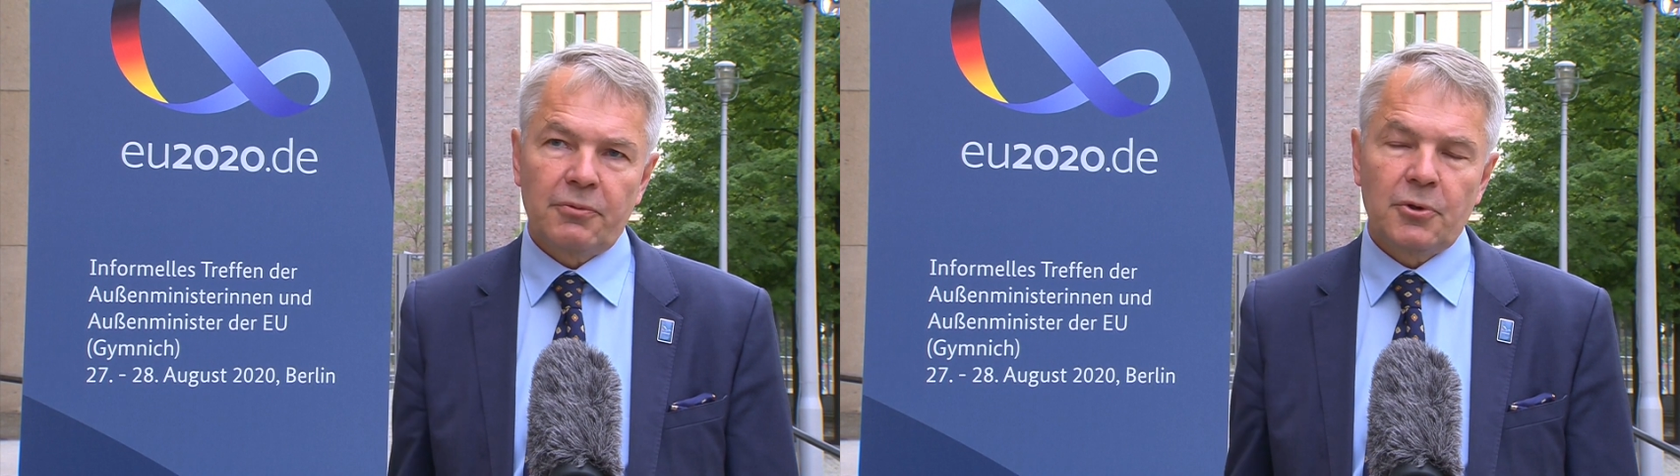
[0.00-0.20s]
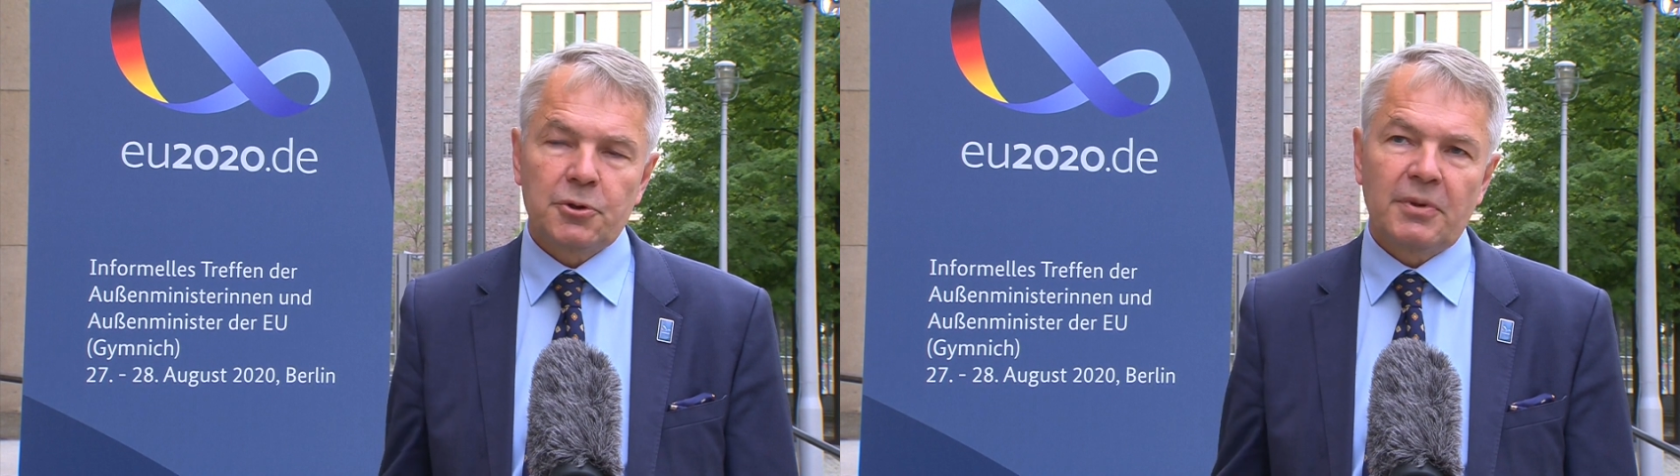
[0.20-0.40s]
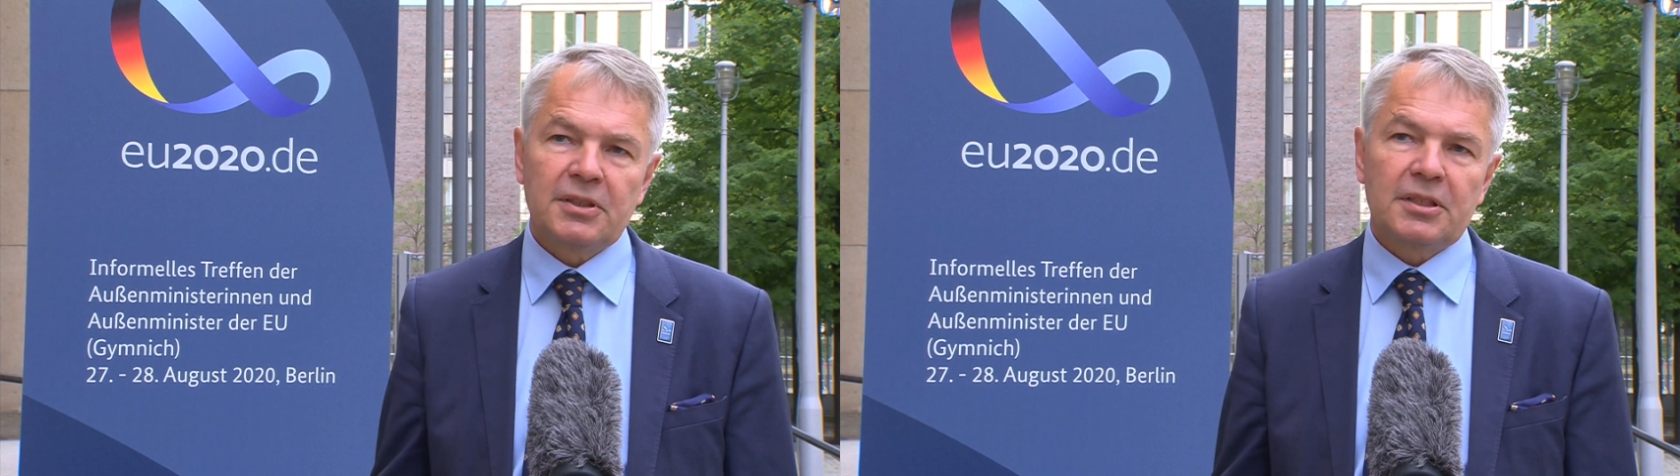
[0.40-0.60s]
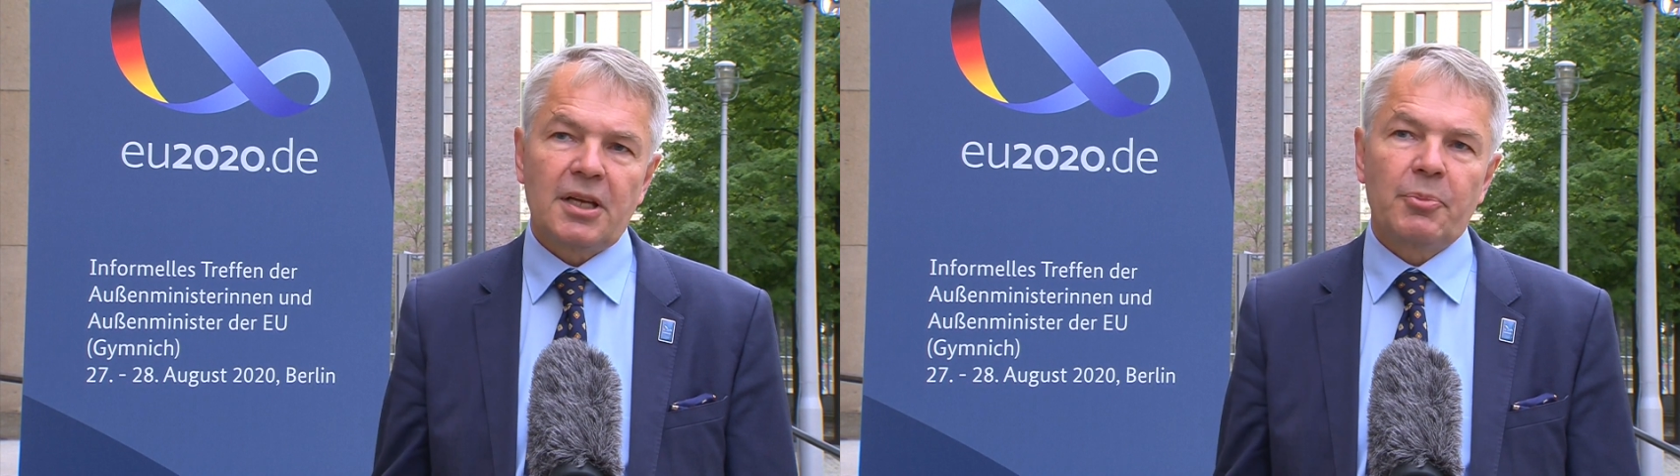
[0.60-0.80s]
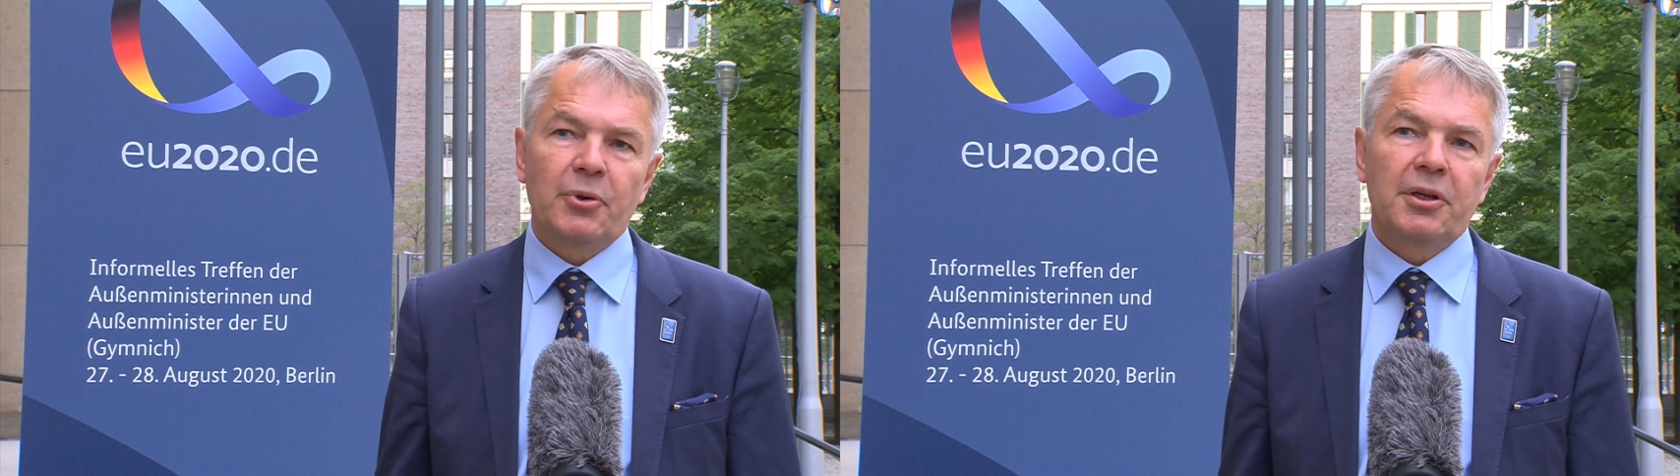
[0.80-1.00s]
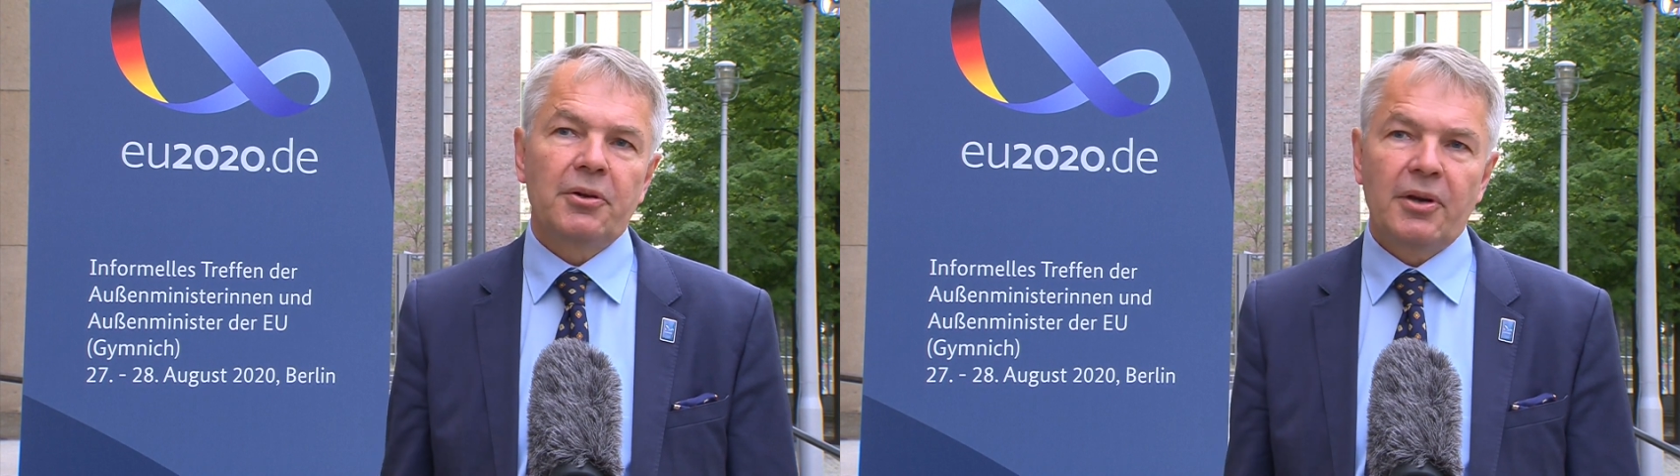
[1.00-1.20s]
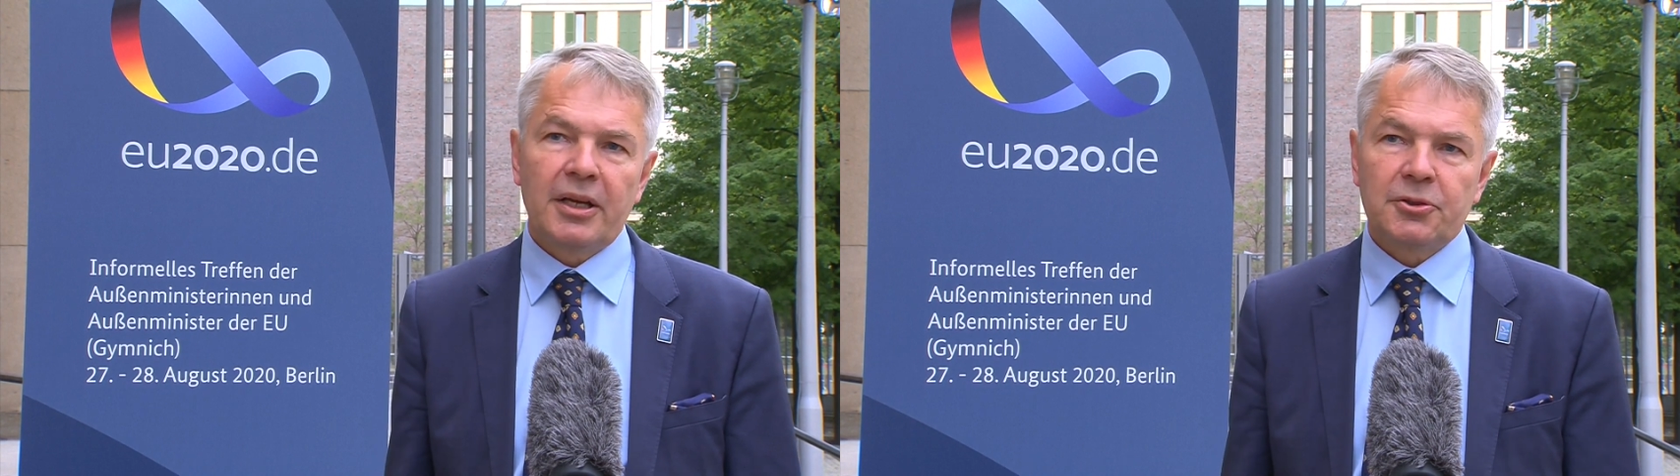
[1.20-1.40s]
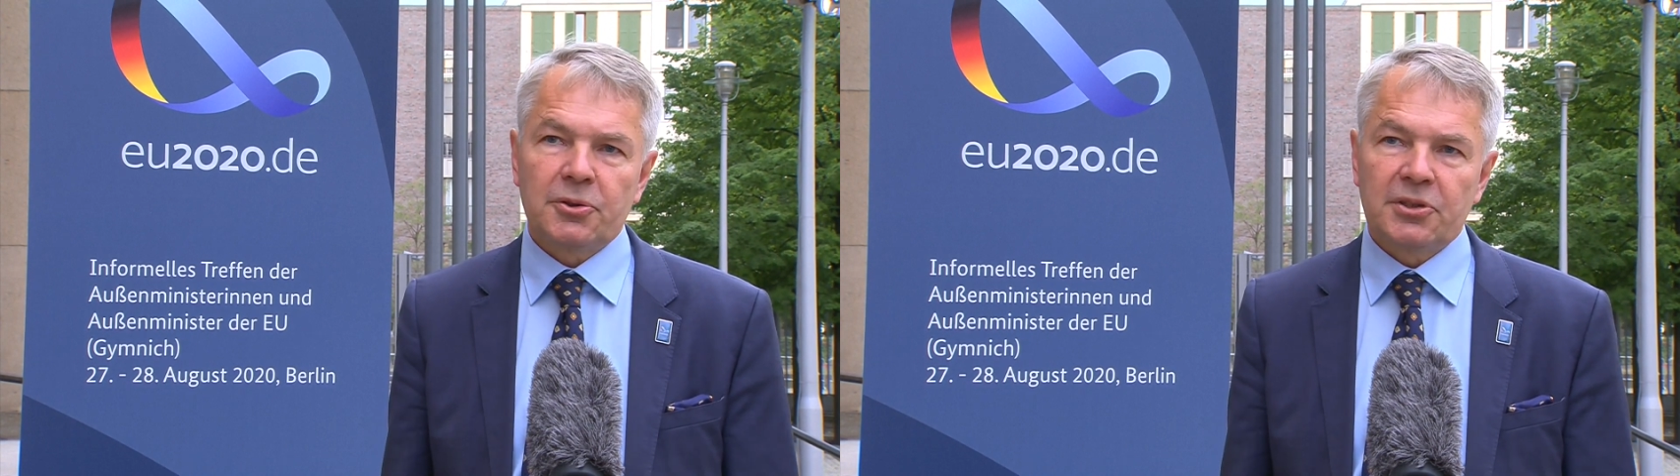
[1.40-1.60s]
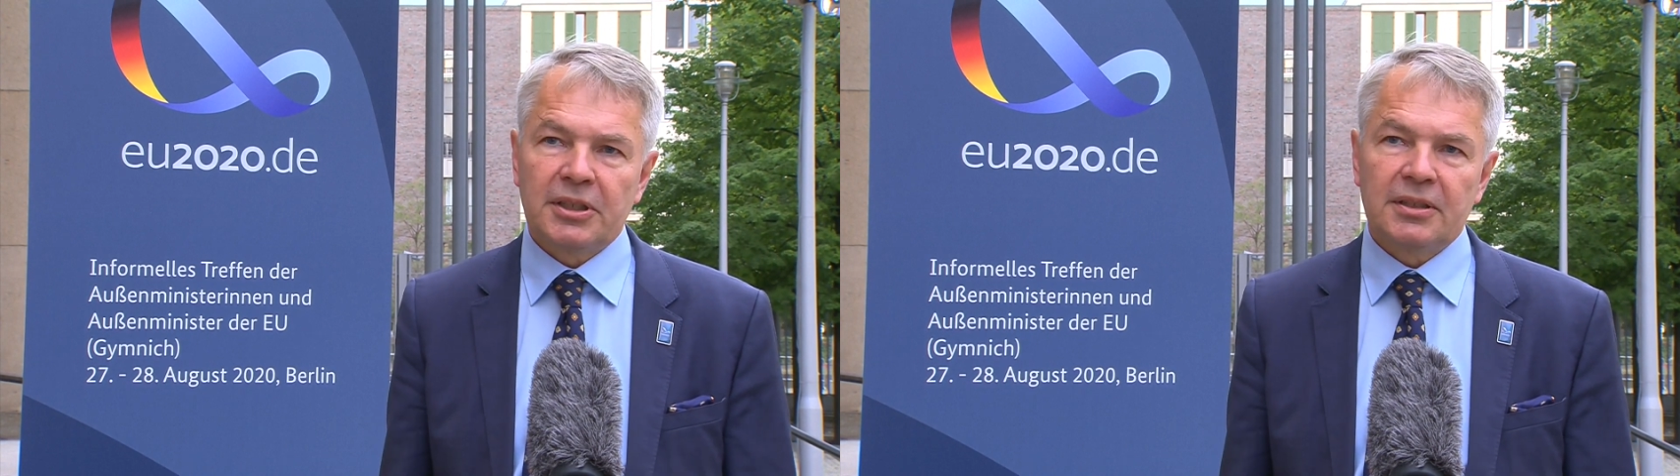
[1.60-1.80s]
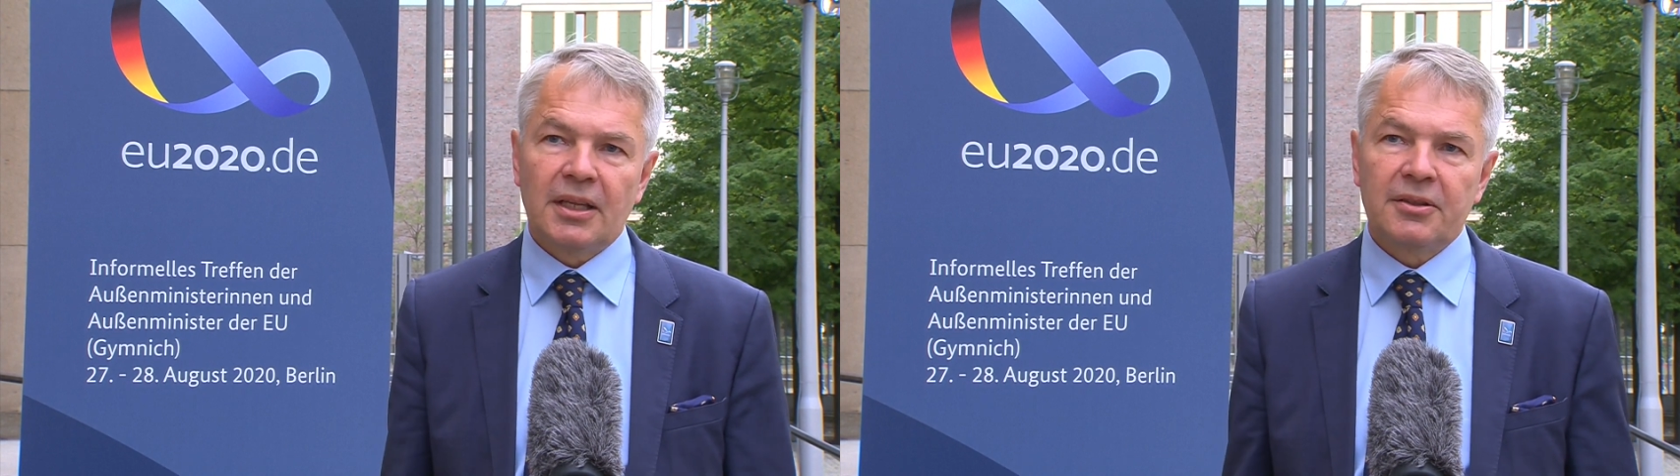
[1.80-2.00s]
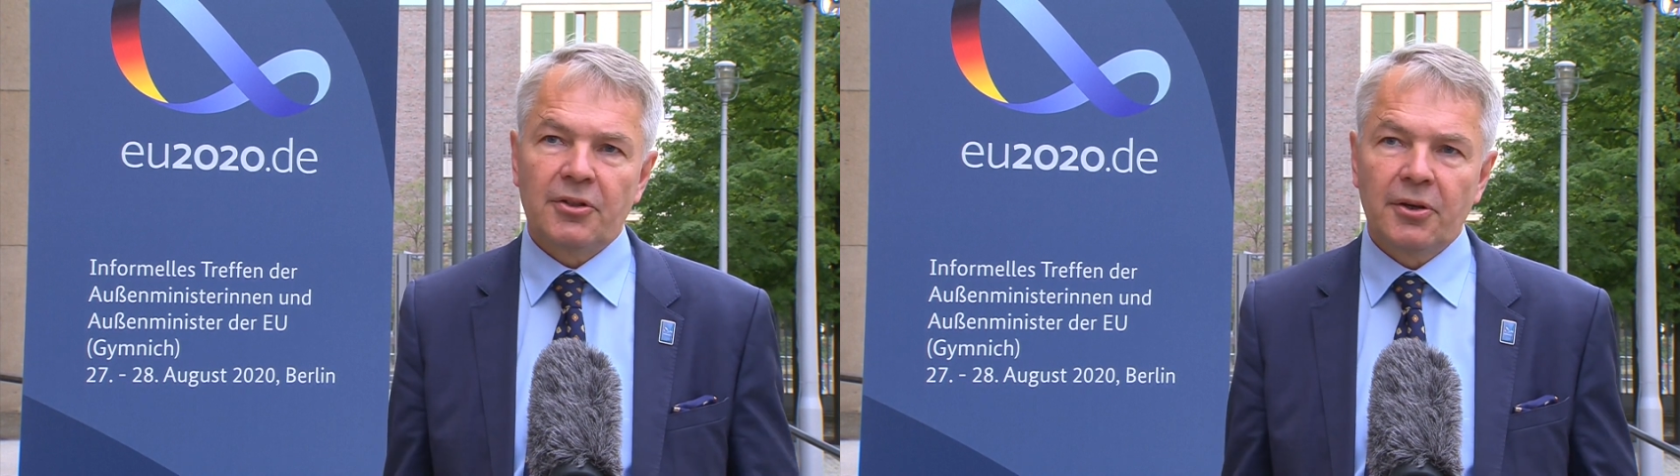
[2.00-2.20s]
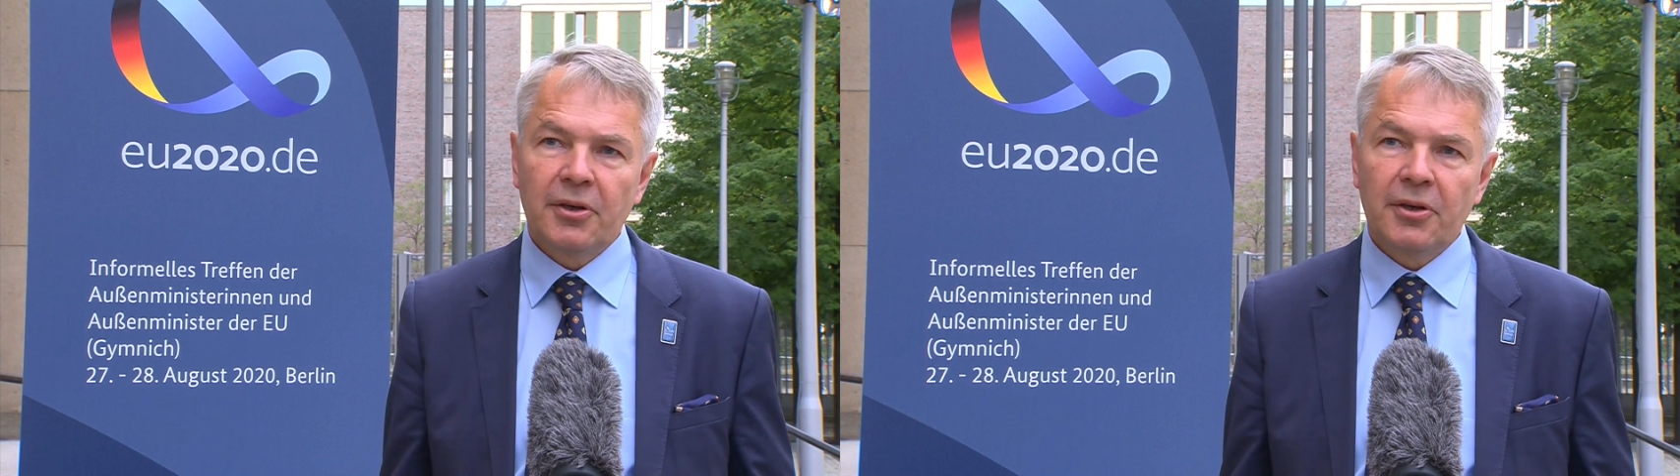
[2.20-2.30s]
Of course, what has happened in the elections is that